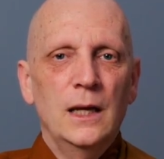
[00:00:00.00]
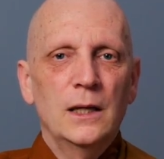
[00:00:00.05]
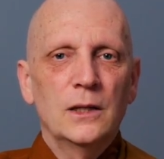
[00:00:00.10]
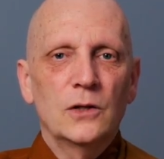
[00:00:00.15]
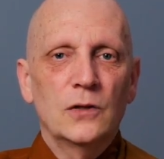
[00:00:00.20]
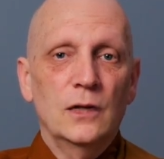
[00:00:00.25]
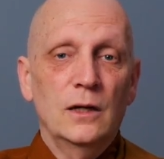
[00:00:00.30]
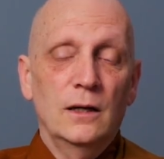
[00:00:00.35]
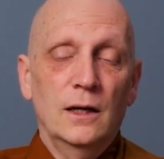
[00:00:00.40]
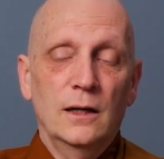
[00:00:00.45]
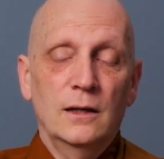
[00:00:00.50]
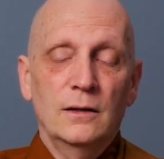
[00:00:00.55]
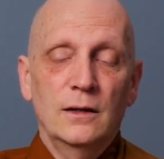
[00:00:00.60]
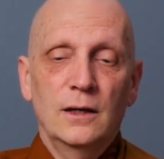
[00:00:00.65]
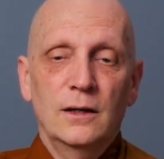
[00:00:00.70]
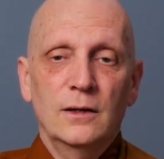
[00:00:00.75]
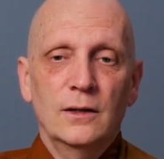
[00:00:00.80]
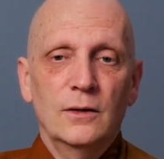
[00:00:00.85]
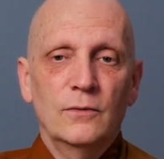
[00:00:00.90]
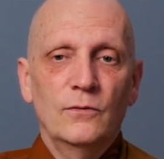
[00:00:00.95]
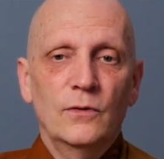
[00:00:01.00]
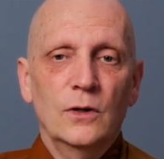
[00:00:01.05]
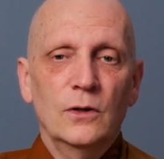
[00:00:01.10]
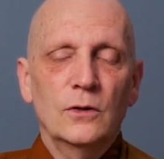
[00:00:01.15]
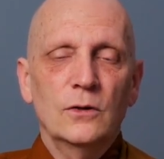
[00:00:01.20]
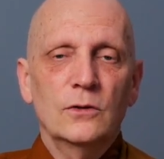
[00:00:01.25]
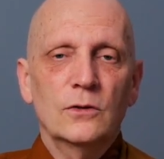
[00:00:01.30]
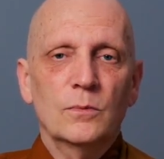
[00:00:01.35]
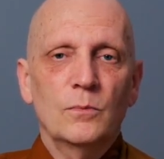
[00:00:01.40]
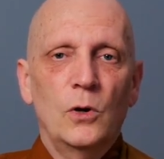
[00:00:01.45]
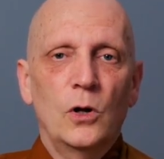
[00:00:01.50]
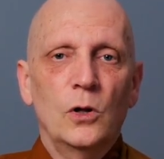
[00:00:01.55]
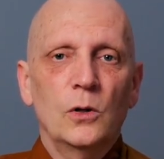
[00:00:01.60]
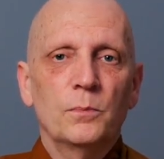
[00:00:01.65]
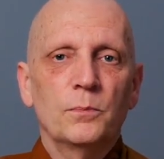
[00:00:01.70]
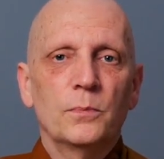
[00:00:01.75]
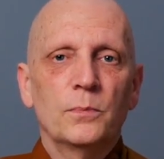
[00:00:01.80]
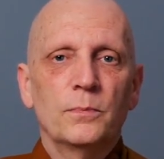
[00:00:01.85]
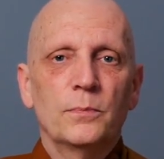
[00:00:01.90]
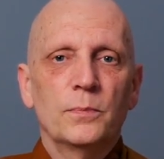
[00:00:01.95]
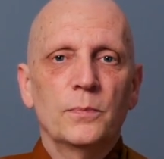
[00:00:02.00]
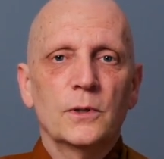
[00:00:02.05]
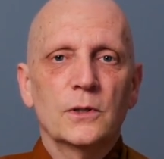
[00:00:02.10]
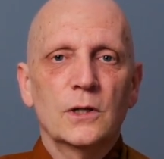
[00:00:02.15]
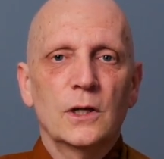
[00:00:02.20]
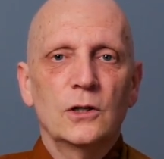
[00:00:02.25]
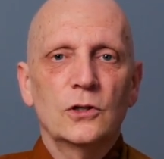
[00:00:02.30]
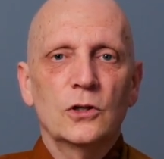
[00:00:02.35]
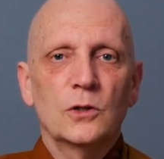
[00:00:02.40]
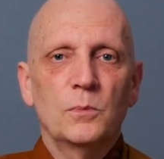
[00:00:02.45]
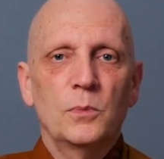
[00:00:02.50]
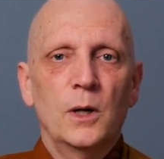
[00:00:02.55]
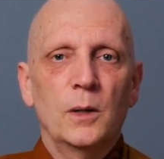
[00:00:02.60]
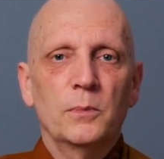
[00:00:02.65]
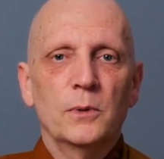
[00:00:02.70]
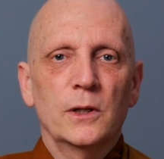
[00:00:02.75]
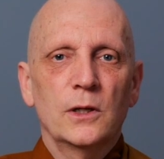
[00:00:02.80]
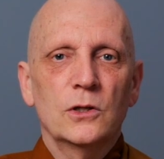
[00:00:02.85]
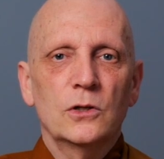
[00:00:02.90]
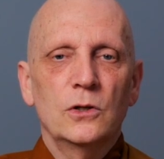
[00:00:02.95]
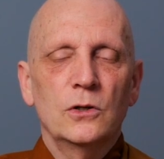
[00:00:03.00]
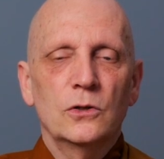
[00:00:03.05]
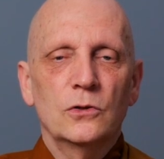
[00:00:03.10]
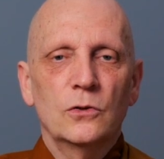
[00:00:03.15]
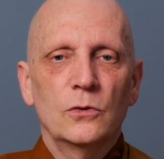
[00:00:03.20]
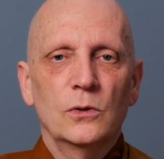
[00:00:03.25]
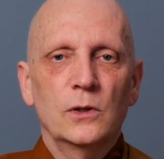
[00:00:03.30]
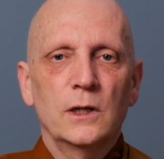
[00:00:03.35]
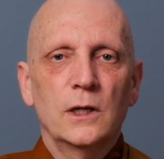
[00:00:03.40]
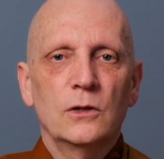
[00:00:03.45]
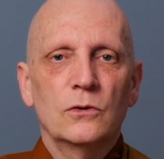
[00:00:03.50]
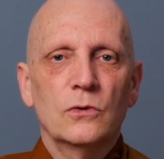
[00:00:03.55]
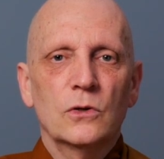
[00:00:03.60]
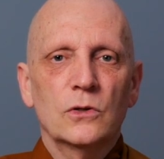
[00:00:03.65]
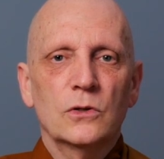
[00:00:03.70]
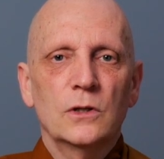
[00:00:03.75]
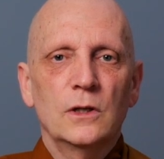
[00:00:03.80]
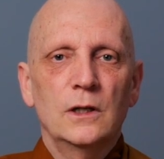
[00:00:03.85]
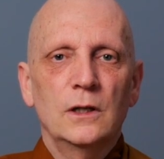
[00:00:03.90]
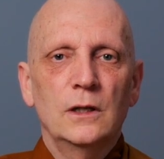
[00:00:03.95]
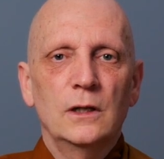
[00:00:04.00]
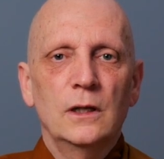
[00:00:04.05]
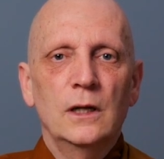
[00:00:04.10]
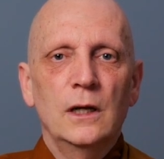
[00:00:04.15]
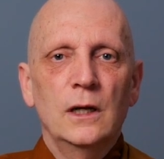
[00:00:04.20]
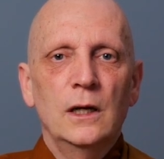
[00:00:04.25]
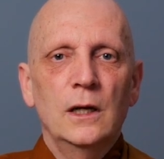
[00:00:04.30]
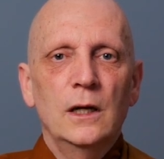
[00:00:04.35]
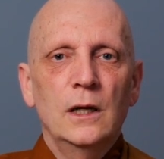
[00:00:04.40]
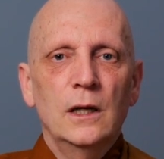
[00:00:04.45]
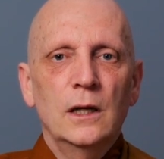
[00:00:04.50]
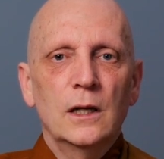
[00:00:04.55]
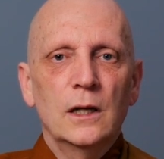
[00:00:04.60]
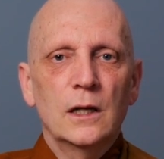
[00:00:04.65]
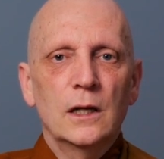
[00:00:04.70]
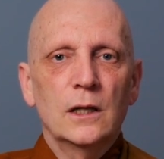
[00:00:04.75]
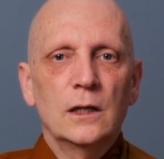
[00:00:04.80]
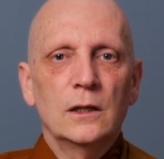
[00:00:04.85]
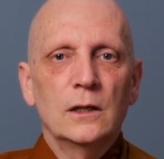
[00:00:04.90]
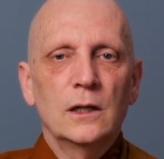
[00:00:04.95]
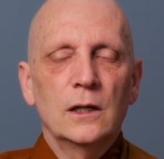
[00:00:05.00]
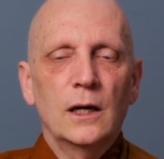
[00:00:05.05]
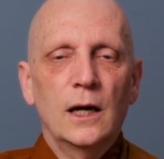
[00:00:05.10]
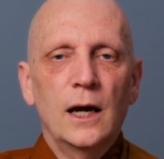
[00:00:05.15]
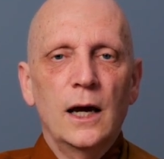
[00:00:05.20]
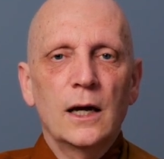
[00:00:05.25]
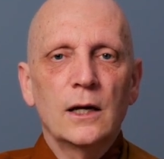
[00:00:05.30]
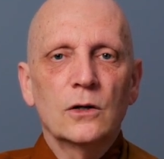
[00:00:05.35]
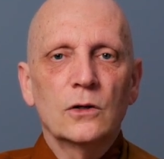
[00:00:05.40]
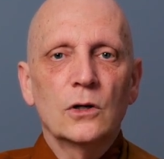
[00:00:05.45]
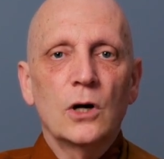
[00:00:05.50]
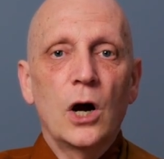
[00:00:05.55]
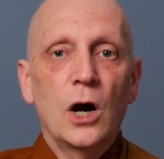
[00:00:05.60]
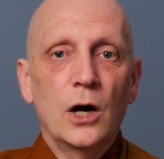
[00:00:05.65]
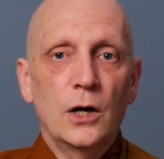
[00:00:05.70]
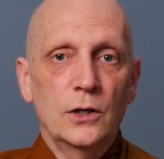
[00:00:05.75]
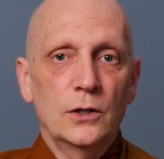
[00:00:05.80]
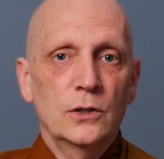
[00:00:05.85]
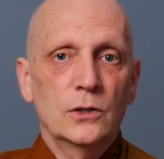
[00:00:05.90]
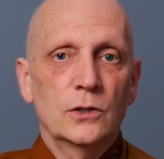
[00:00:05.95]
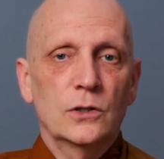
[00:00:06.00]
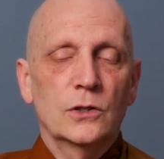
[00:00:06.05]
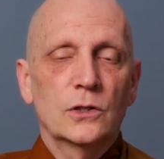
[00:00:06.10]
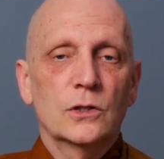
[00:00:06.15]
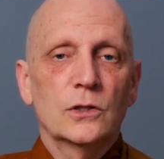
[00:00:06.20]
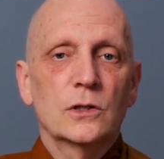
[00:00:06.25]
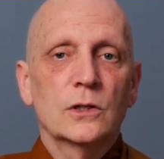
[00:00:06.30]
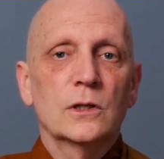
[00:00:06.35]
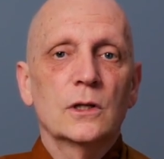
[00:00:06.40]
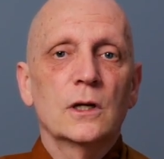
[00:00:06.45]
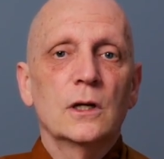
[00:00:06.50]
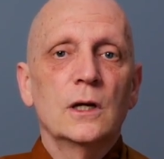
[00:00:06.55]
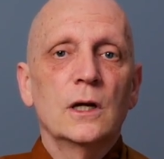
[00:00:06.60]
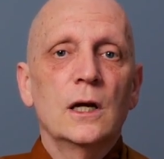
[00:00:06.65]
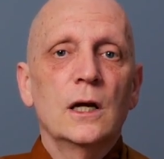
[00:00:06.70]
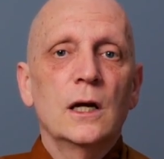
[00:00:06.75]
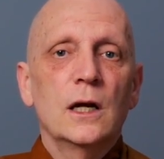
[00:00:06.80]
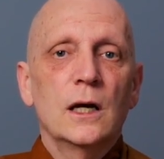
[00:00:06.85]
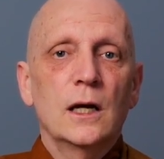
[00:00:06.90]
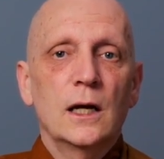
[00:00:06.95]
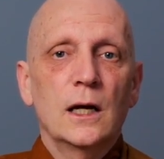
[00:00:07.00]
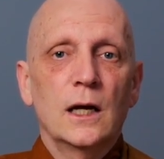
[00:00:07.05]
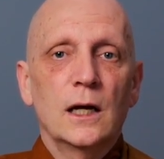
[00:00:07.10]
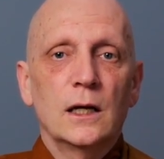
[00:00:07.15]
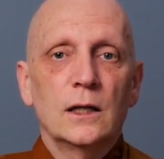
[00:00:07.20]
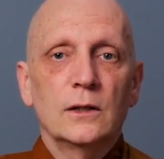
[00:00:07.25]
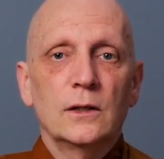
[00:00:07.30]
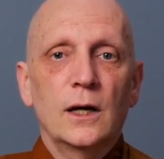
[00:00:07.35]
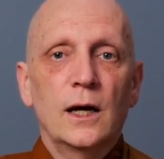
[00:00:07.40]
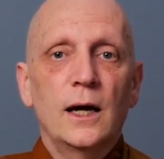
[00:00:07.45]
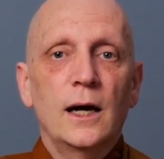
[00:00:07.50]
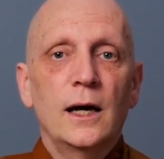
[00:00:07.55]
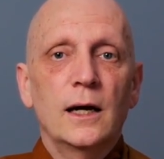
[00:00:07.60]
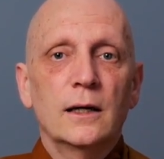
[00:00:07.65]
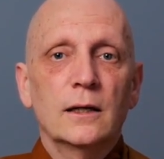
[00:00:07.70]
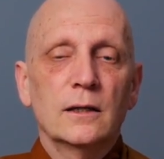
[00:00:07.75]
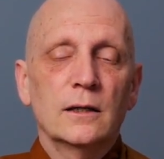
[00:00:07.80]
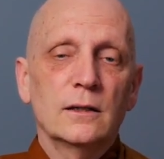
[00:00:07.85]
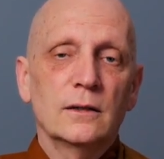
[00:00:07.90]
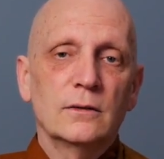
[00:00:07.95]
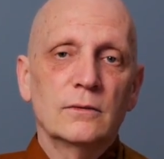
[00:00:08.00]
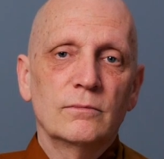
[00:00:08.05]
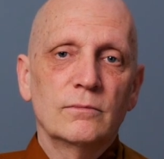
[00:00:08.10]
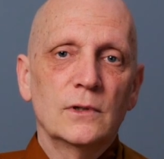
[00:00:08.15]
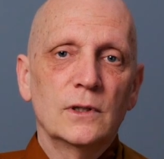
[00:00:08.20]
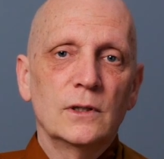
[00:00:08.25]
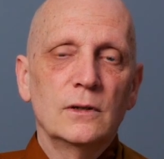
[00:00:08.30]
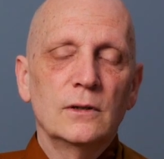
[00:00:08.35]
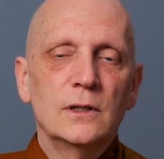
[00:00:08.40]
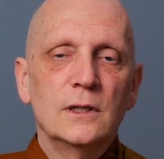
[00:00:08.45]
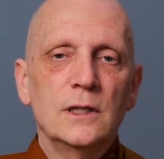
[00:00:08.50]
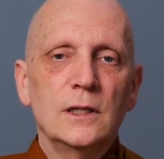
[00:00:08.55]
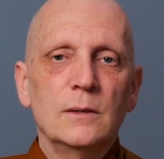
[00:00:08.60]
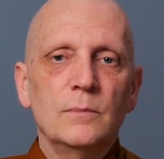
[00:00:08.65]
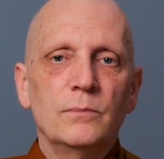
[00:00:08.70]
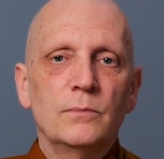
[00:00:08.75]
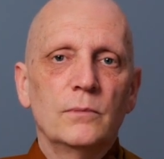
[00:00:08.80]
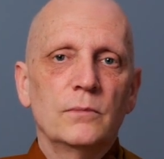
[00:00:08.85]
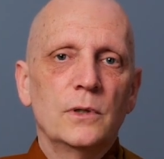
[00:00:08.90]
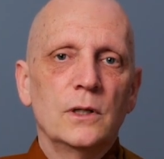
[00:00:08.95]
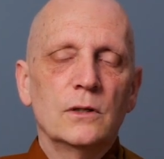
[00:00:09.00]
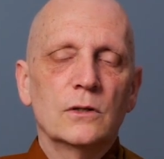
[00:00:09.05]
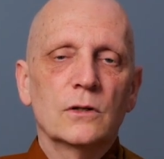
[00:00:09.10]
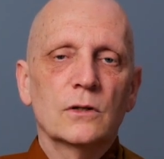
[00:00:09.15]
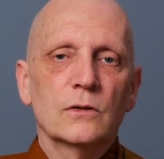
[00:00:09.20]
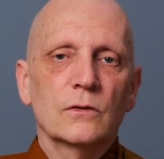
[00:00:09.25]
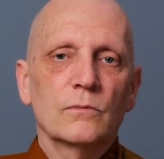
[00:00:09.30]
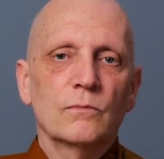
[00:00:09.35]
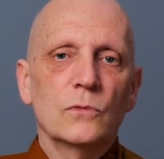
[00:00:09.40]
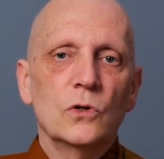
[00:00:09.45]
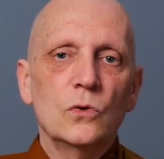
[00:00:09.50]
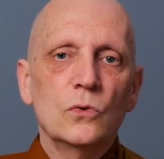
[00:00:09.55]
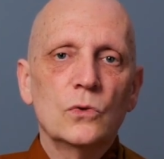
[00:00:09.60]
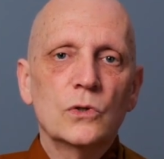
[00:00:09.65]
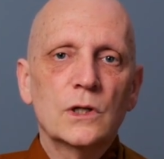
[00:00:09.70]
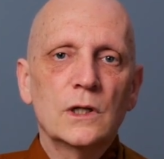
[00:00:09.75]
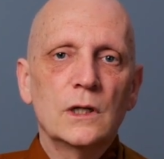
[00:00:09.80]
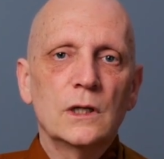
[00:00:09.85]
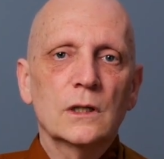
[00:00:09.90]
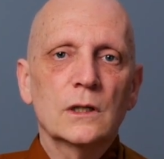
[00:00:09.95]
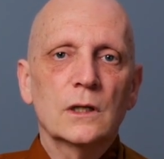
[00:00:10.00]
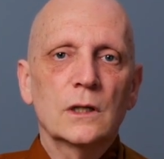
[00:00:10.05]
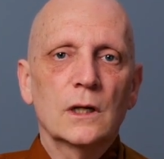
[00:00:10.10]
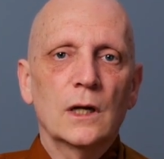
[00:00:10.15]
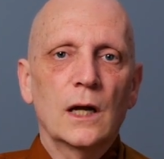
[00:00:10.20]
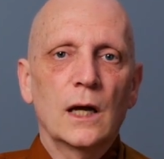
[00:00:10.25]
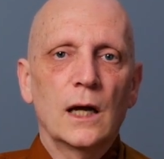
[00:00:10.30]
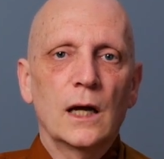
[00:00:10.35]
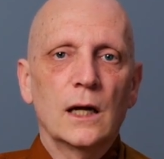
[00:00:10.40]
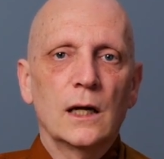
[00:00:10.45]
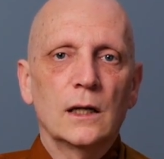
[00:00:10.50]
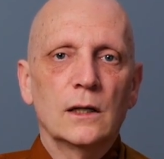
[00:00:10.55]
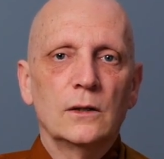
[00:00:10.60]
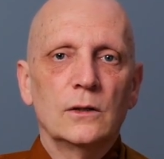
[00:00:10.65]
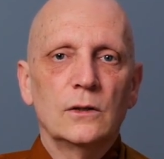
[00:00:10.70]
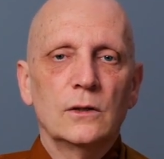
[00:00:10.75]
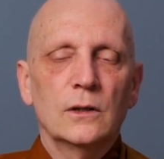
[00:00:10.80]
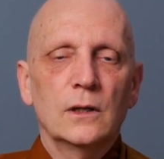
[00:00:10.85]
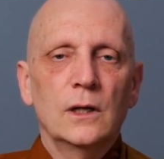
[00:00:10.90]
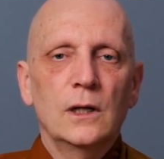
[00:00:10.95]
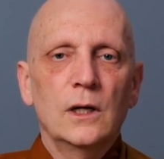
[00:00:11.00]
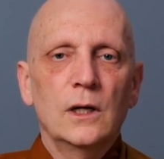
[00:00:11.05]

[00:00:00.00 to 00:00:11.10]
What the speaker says: And a very small percentage of the population are truly interested in the higher arts and the deep pieces of music and